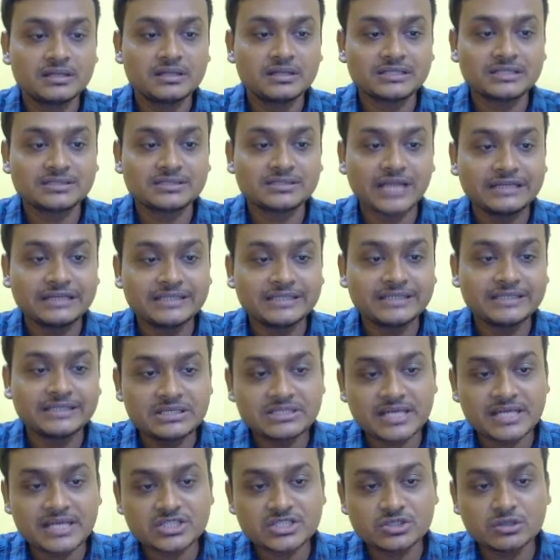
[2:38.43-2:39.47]
The title
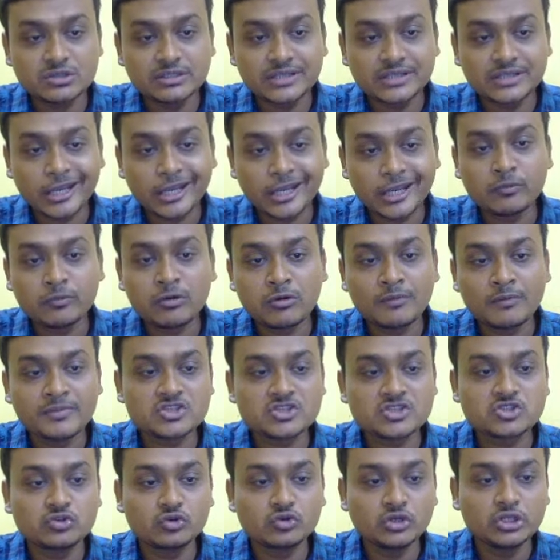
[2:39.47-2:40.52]
is actually taken from the
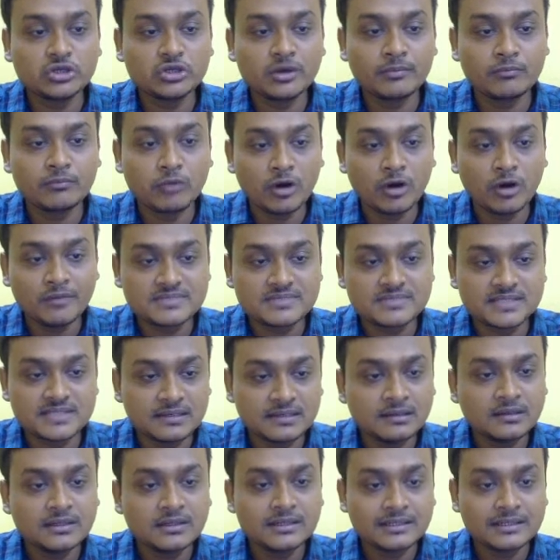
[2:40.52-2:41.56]
story of Bob
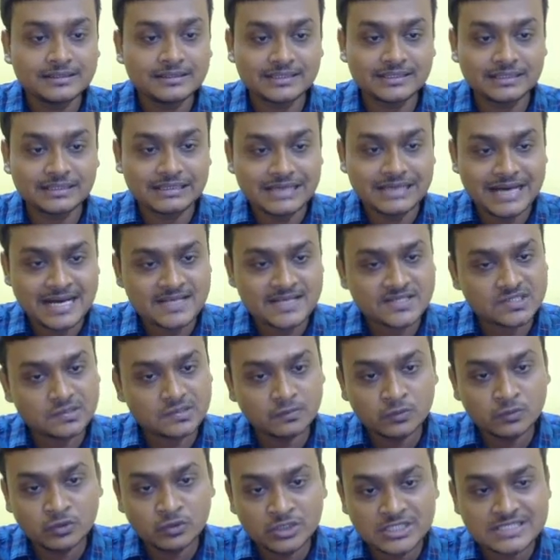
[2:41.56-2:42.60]
Dylan, the last
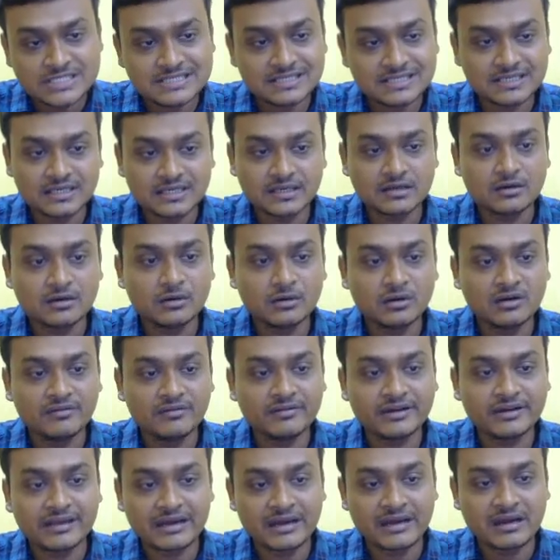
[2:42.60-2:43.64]
Moorish king
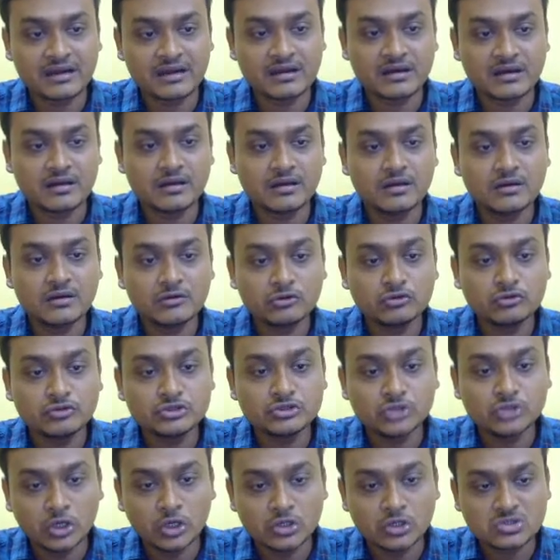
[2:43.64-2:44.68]
of Granada, who
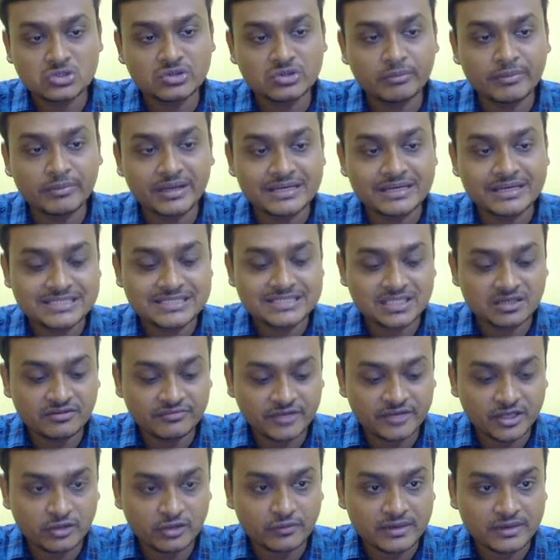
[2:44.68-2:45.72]
is also mentioned
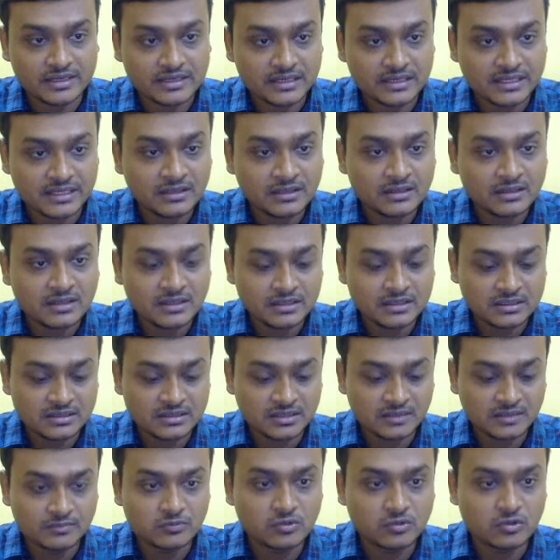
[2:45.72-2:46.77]
frequently in
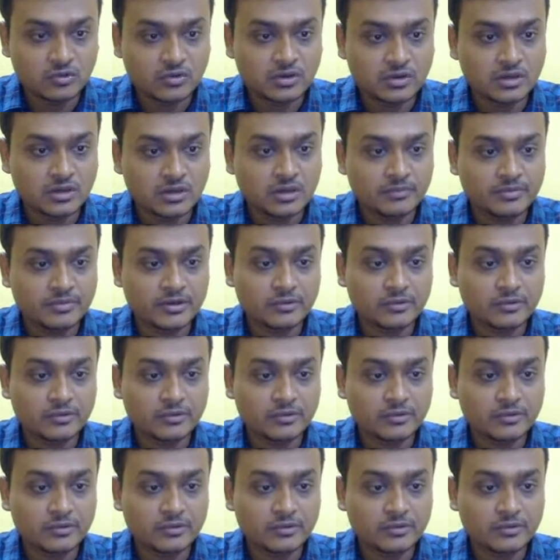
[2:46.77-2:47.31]
the book.